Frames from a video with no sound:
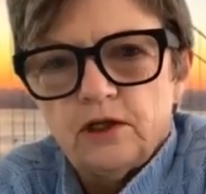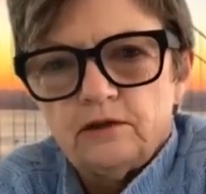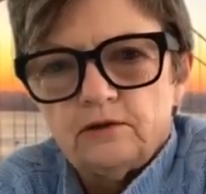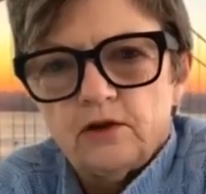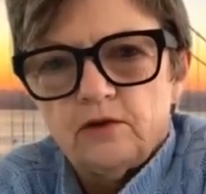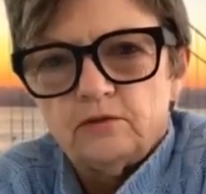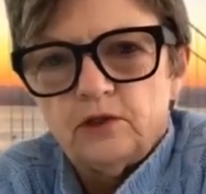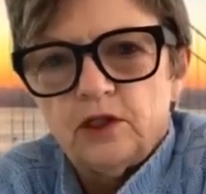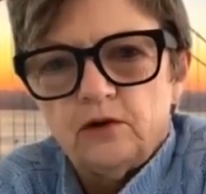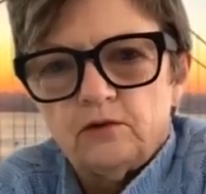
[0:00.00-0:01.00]
And so,
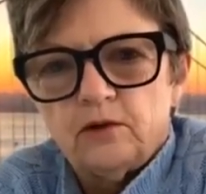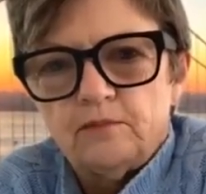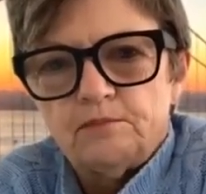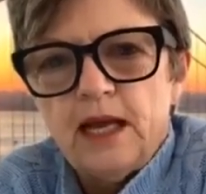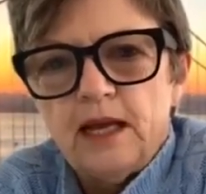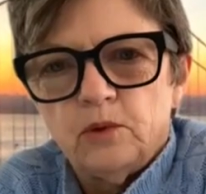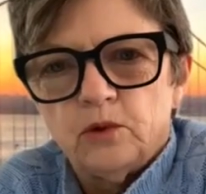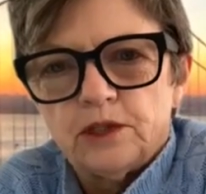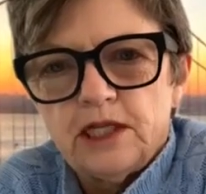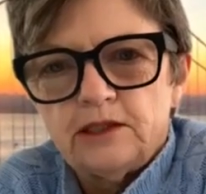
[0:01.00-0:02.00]
I'm paying
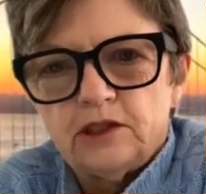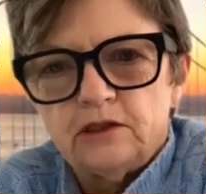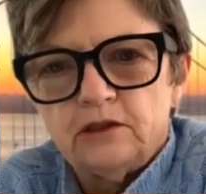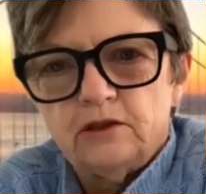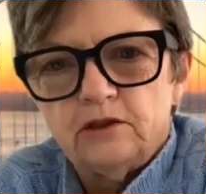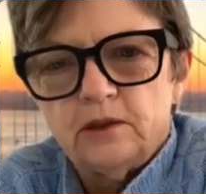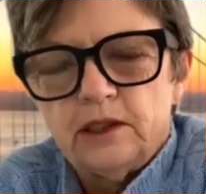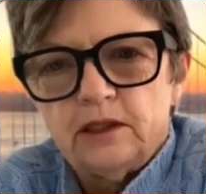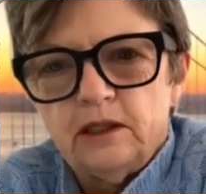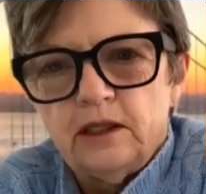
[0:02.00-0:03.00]
more attention to it.